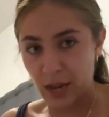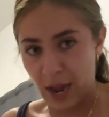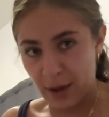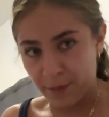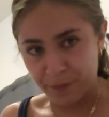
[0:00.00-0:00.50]

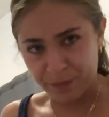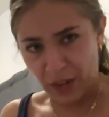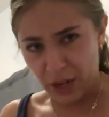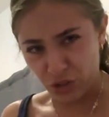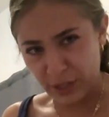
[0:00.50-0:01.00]

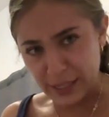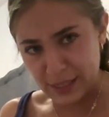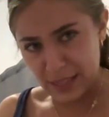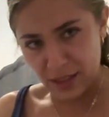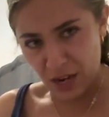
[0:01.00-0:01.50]
our drinks
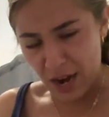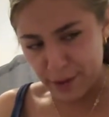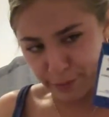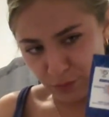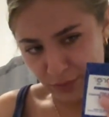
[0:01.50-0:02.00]
the other night,
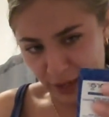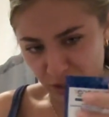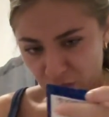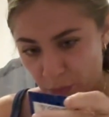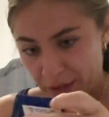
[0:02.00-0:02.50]
like
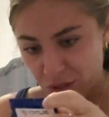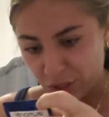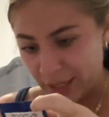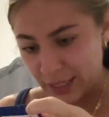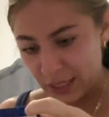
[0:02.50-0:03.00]
just one
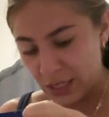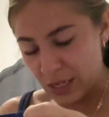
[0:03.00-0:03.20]
drink,